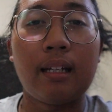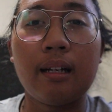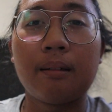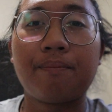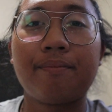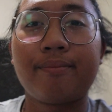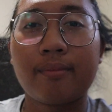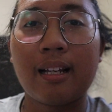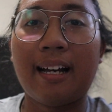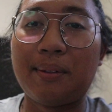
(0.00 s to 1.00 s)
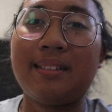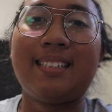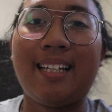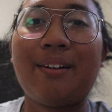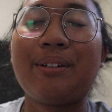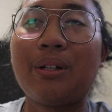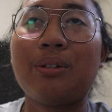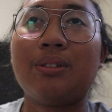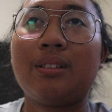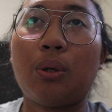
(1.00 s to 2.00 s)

Yeah, I want to see how it goes.